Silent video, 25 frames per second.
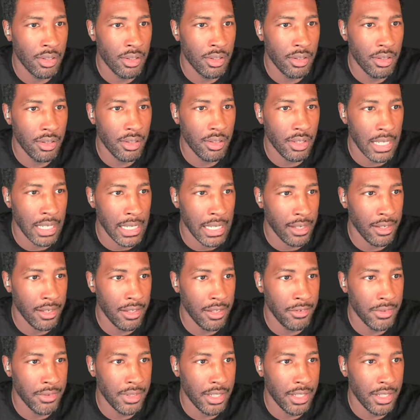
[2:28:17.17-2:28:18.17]
Okay,
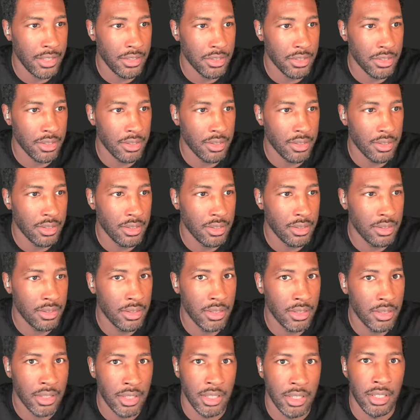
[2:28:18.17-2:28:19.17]
invitation.
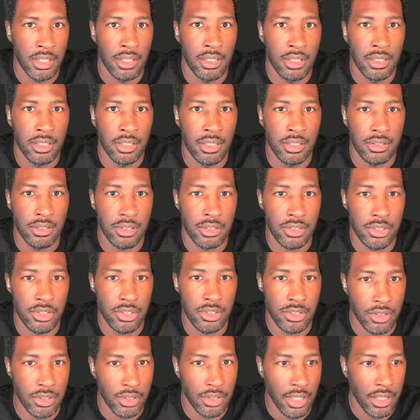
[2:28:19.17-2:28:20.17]
So let's
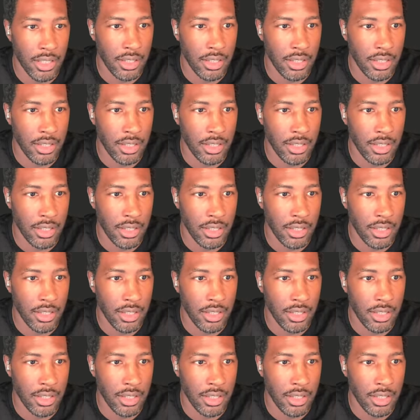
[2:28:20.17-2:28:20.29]
just do that.